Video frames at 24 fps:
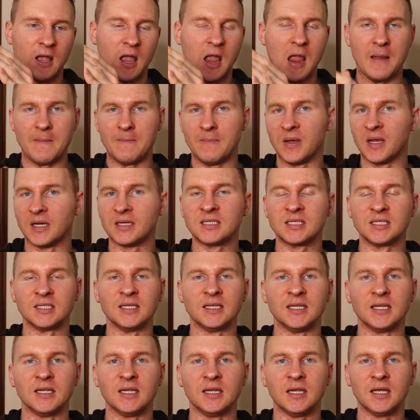a big
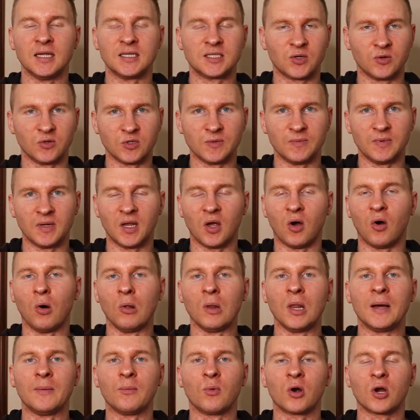city, it's going to be a
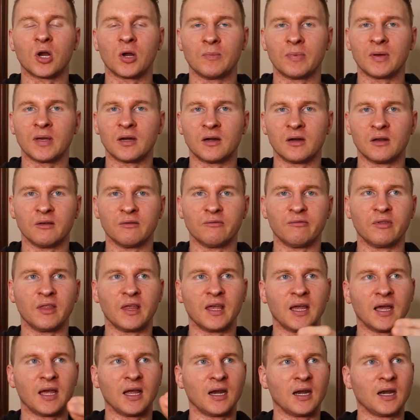whole lot more competitive
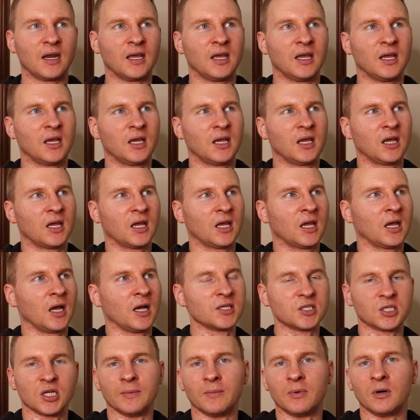than
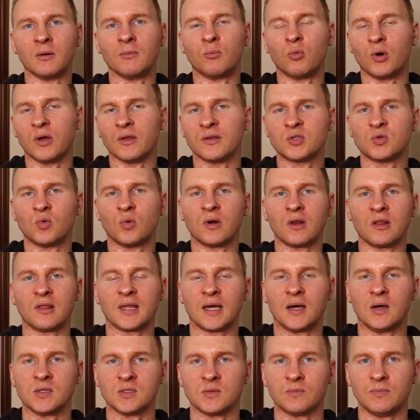a suburb with
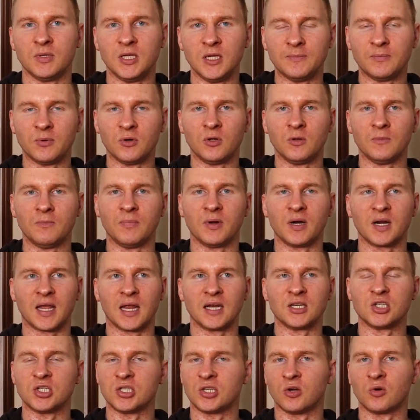20,000 people. But
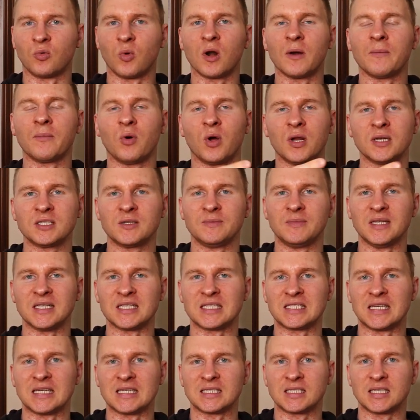again, just you're going to want to be
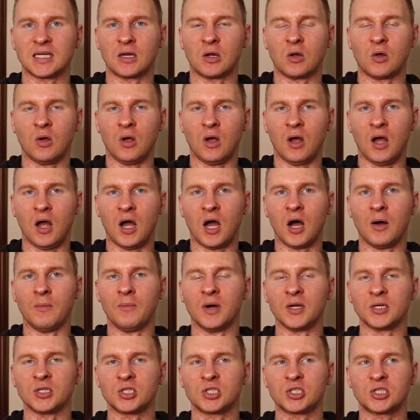assessing how
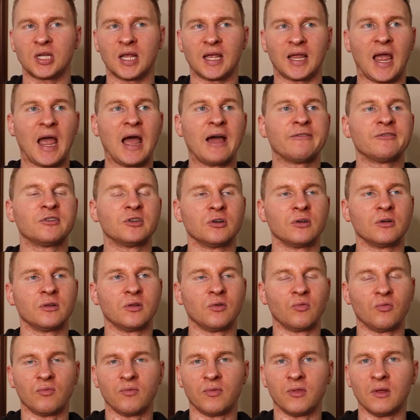much, like after
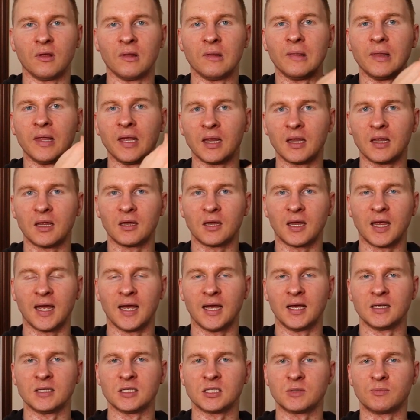the link
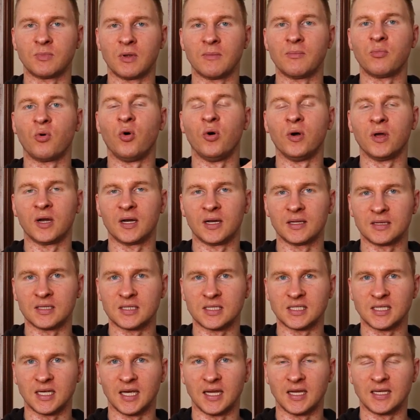has been pointed at
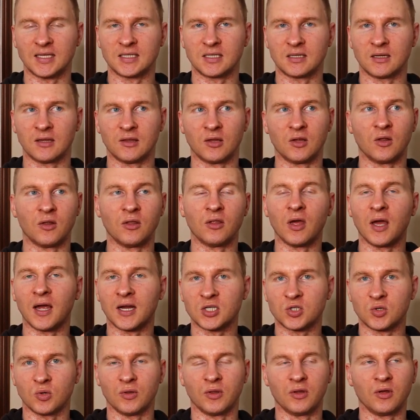the site and
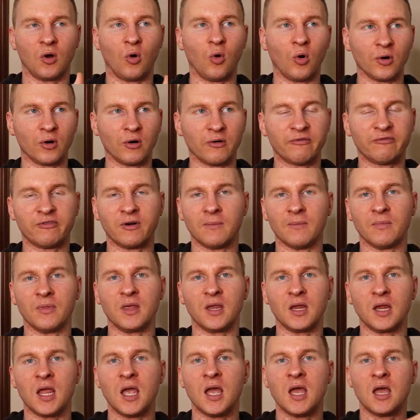the order
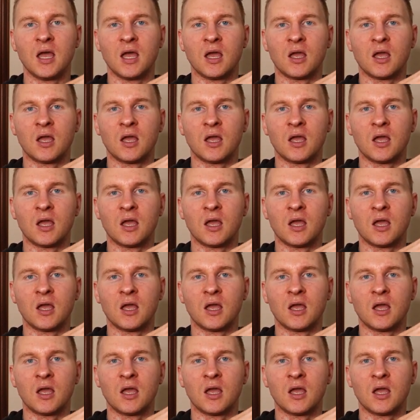from the